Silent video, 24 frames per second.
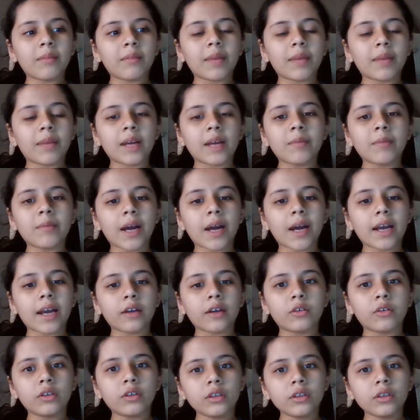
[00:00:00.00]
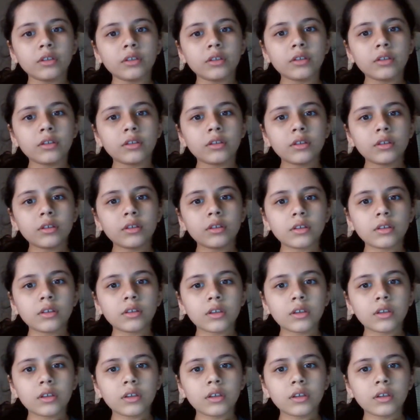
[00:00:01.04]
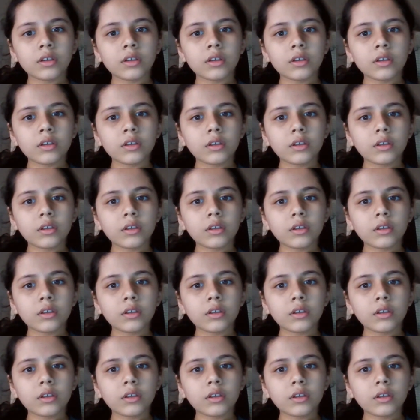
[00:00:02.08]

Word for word: can make by our own no